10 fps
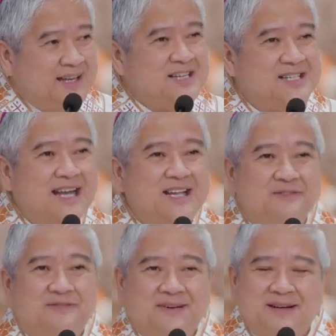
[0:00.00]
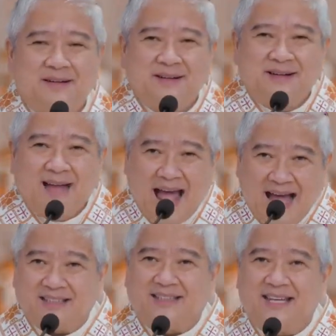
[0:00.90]
Instead of
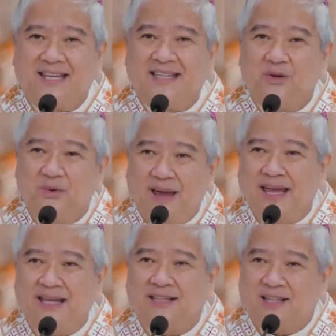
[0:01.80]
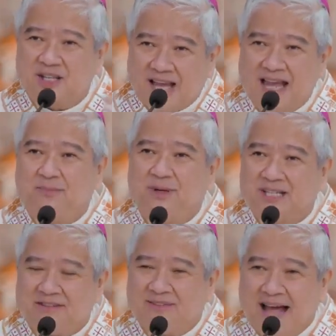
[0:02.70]
acting the way the disciples have